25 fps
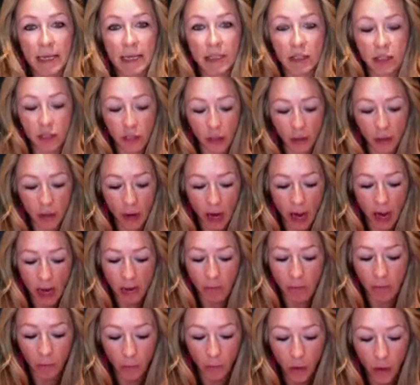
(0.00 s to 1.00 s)
And so
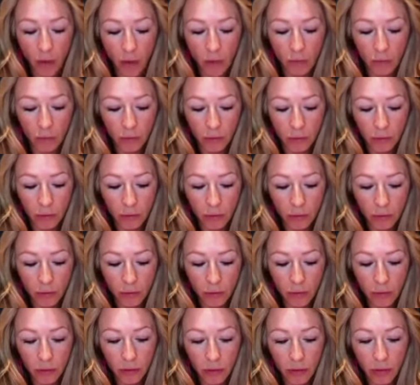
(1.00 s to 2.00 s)
I wrote
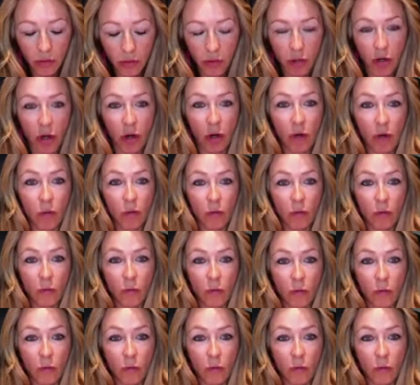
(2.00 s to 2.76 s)
you know,